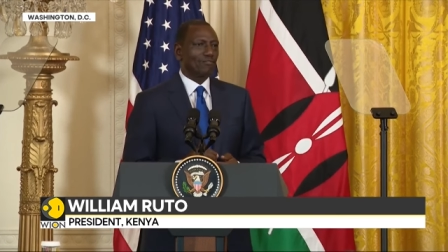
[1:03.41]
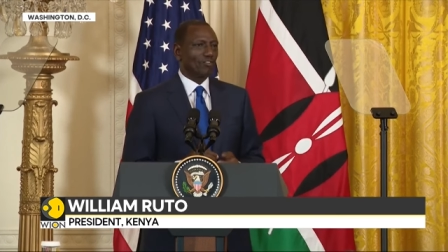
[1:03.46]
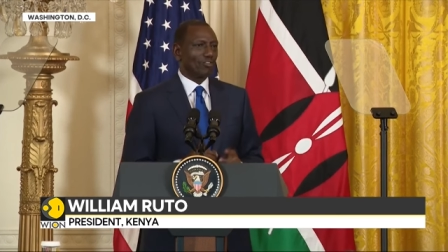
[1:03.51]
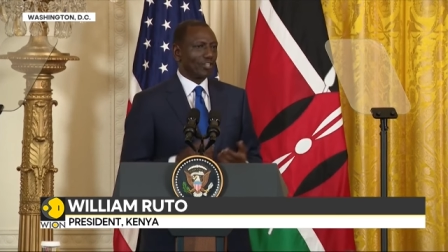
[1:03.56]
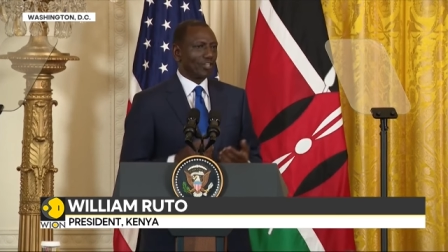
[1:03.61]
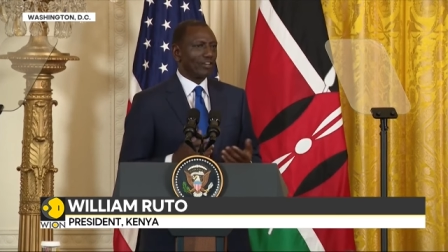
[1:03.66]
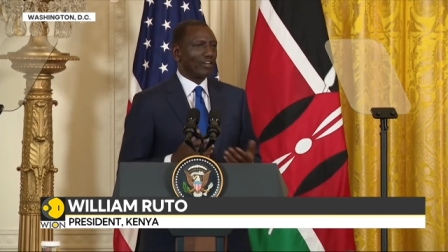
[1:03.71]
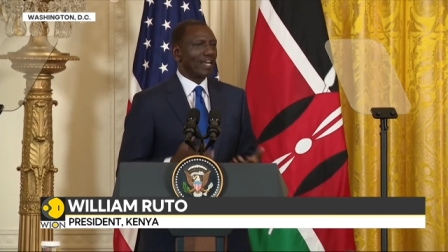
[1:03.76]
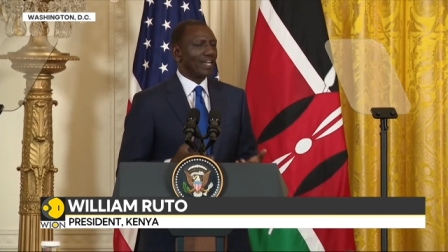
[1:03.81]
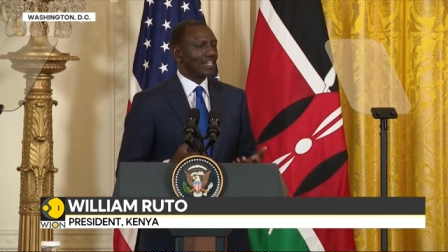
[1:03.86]

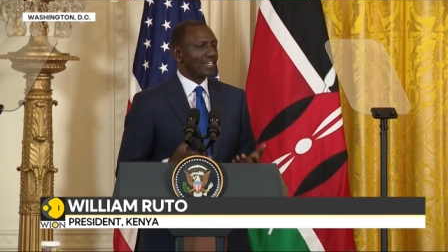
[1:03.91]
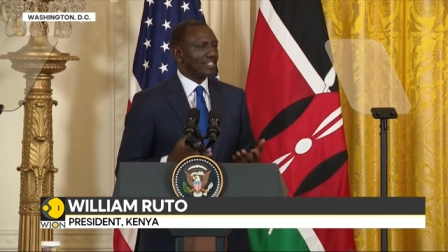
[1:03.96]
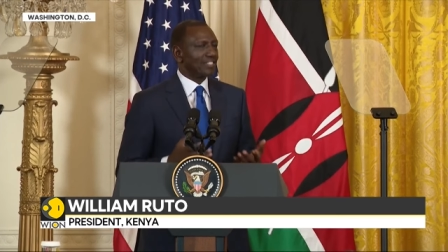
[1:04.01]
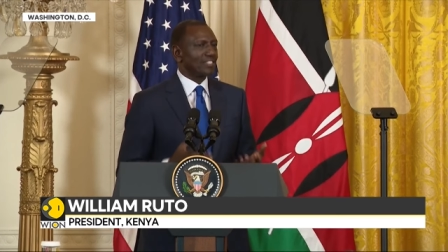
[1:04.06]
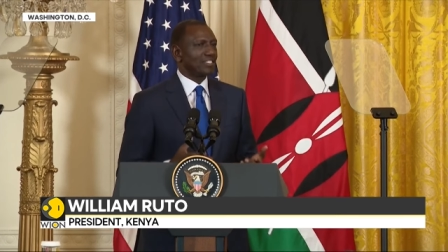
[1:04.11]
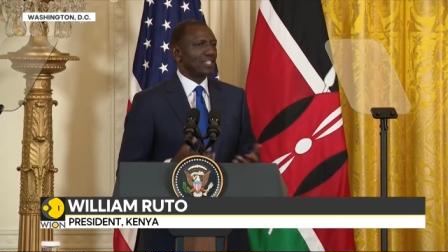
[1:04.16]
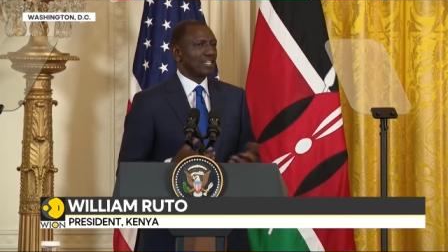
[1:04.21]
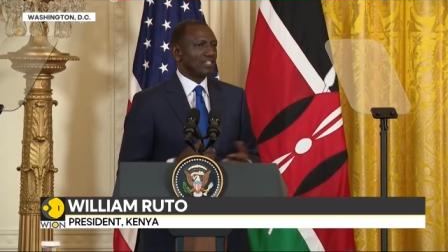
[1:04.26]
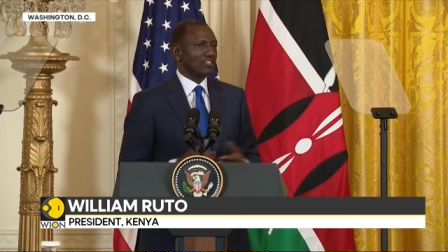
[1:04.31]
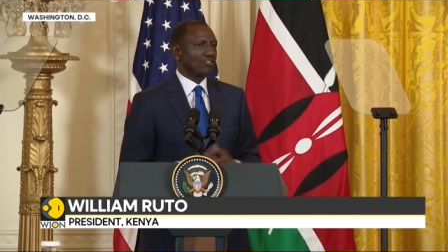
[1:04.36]
for the
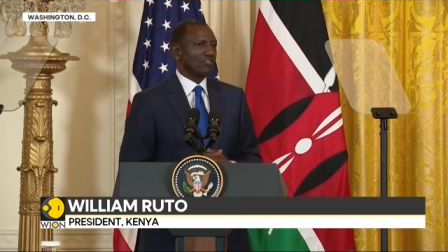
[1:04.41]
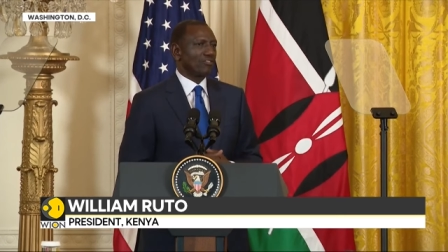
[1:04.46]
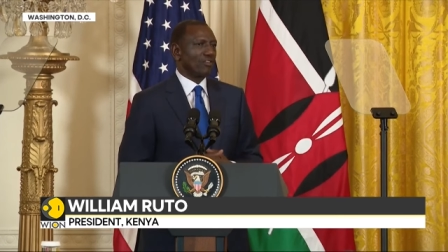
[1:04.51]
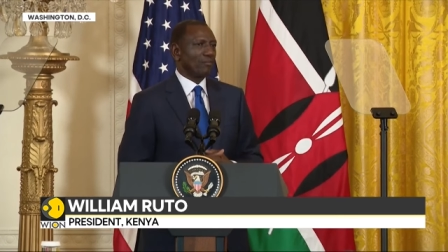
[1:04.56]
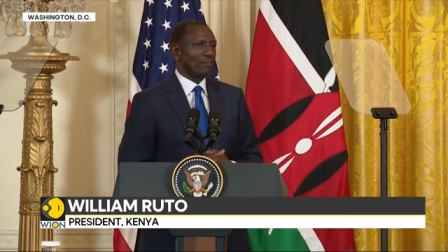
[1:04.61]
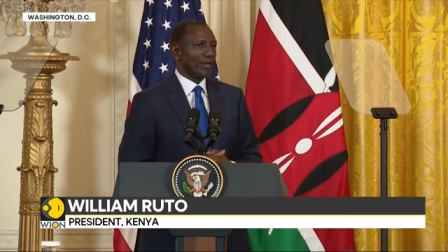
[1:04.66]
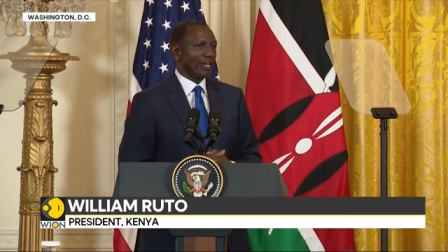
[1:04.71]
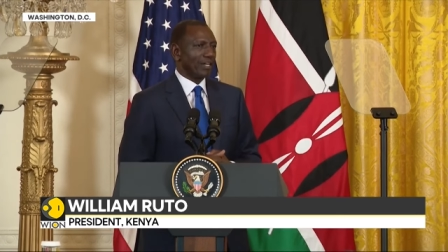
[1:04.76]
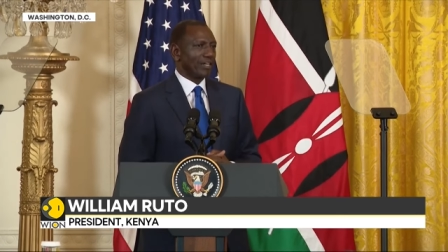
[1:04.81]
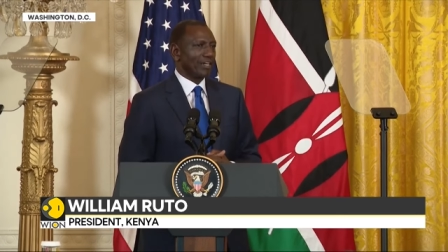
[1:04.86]
United States of
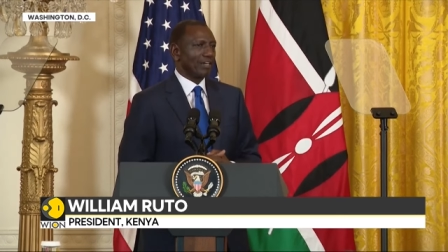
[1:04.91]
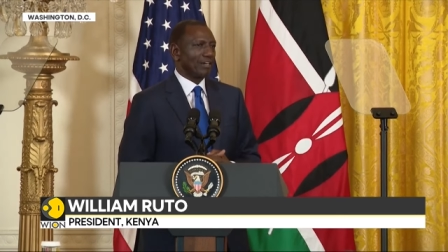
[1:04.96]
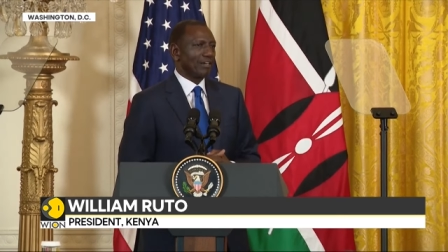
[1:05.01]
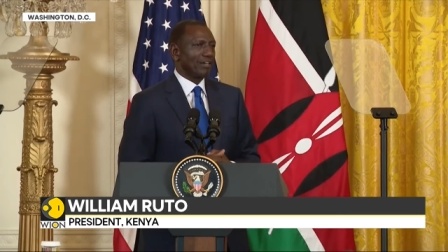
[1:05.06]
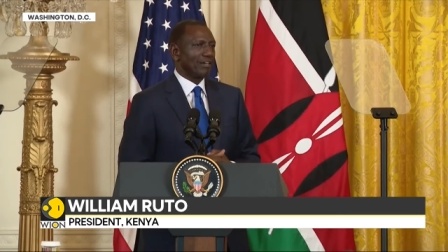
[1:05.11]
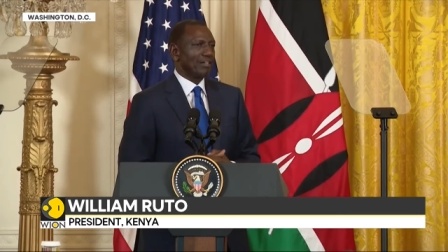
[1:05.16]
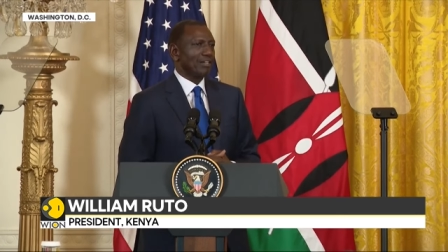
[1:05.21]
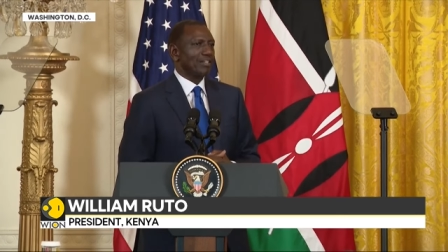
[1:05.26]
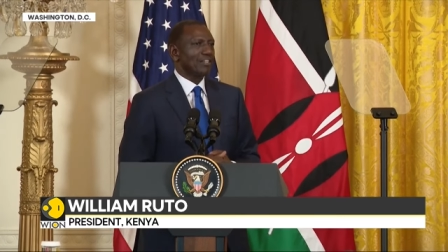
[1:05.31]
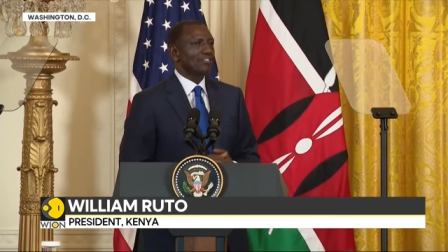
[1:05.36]

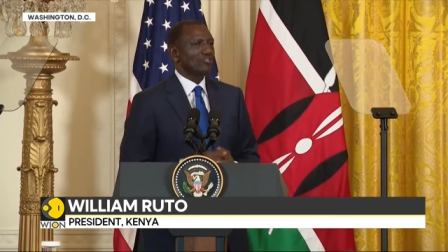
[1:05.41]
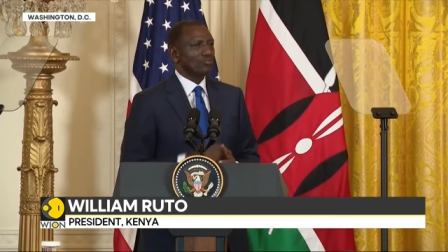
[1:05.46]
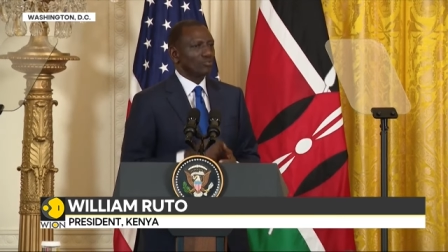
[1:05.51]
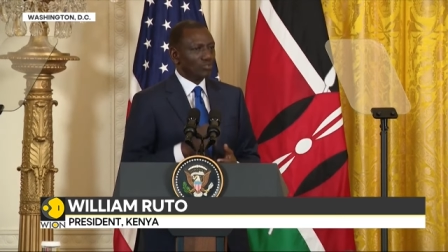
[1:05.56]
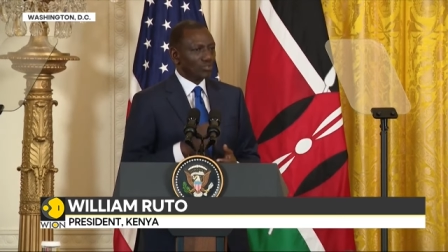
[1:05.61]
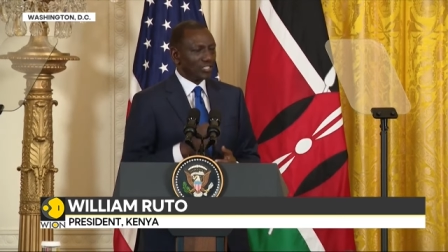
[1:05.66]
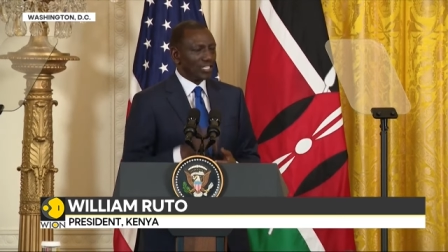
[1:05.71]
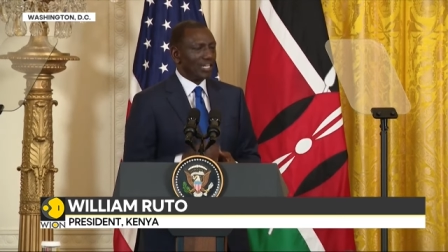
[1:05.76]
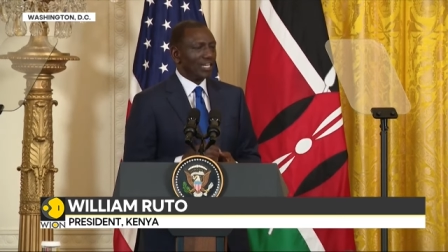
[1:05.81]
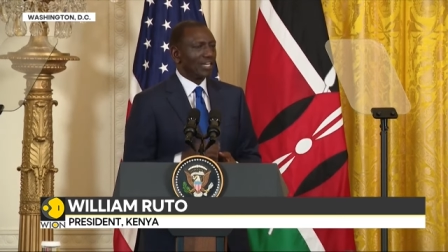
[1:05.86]
America
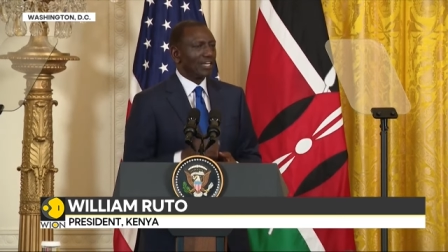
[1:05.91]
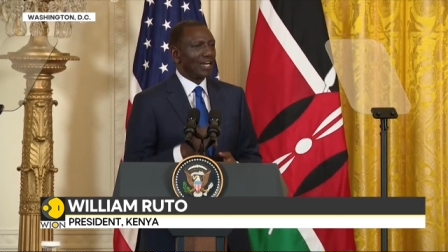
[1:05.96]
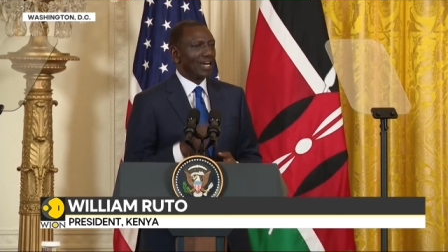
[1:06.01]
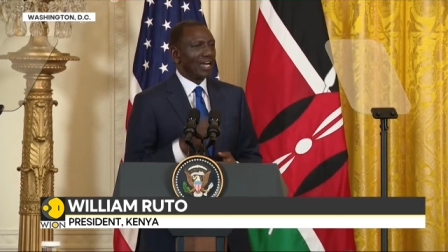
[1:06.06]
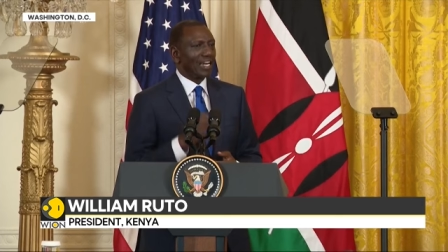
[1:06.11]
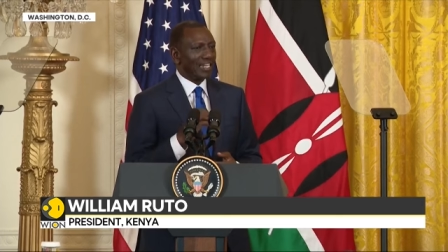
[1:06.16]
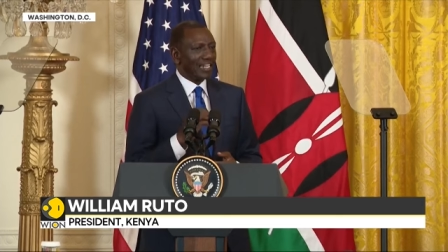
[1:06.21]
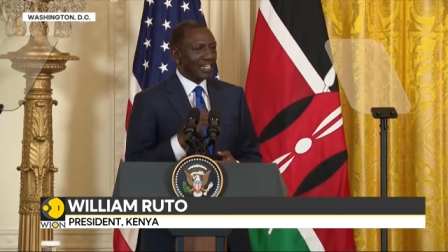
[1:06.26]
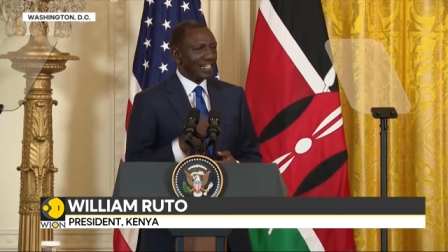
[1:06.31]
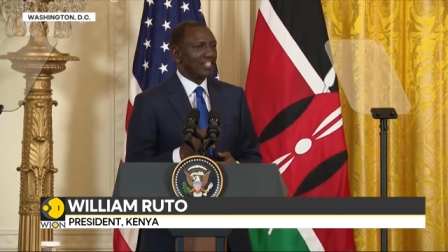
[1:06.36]
to take
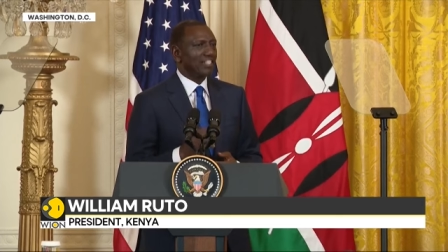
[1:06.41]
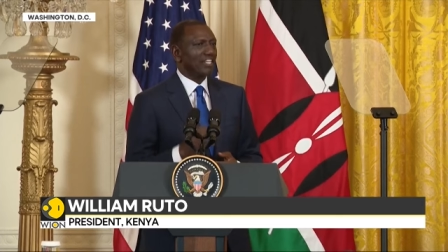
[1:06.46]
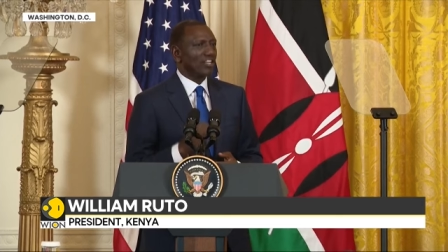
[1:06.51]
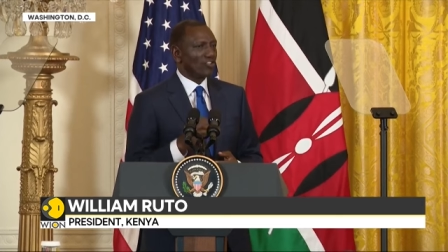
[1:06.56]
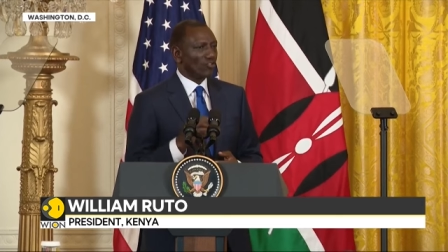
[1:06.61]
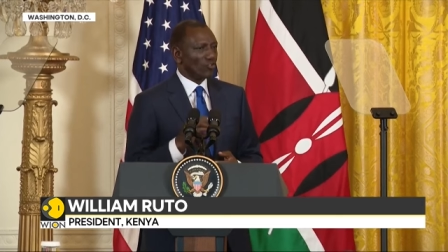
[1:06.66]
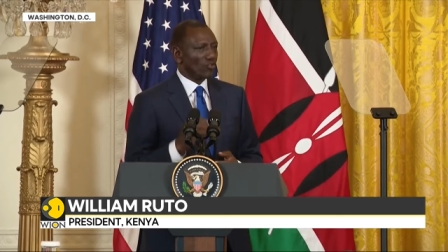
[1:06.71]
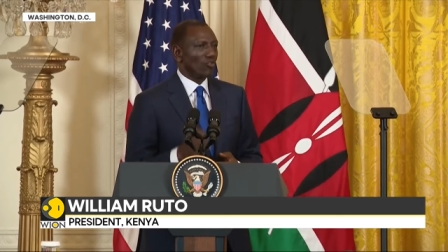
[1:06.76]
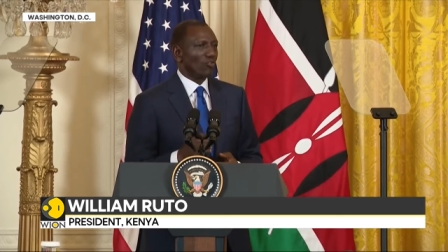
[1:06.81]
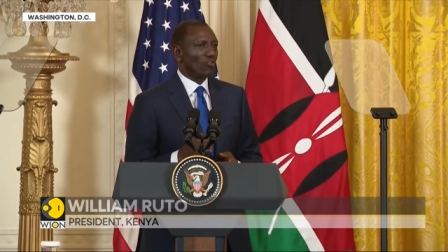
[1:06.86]
a
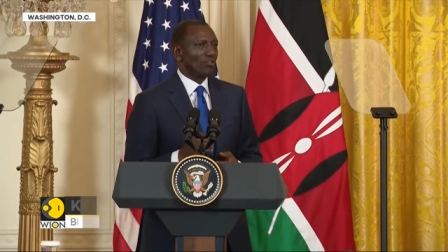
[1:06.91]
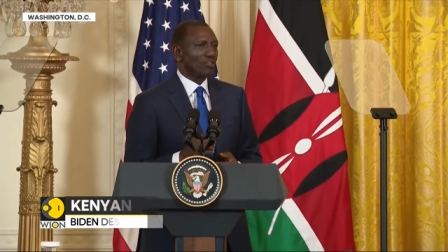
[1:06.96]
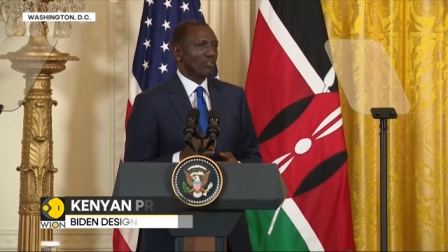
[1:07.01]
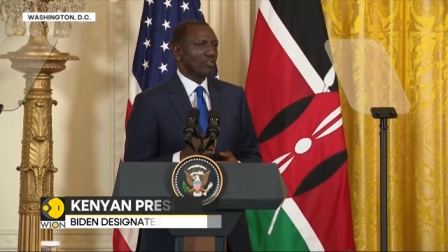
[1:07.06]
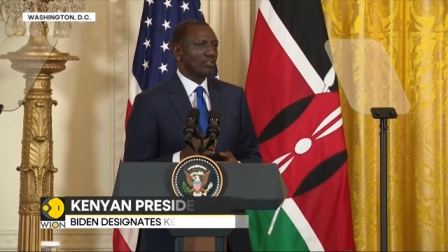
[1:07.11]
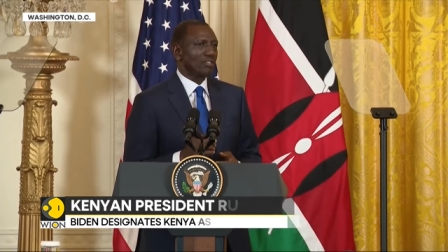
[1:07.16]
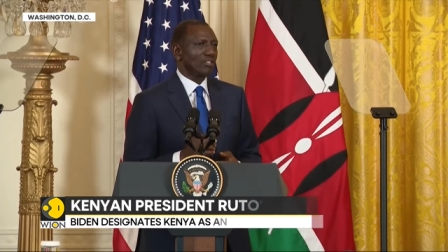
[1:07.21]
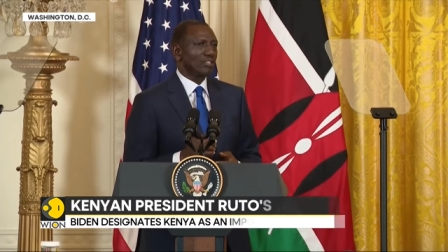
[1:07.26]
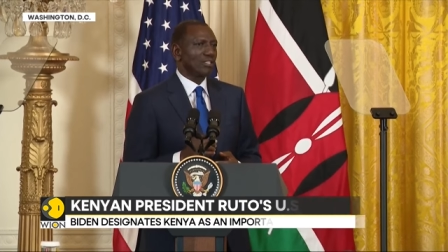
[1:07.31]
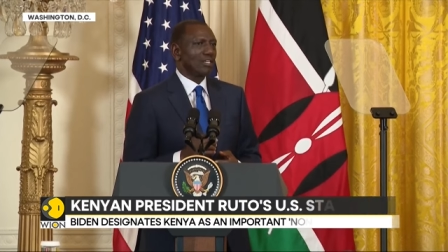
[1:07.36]
leading role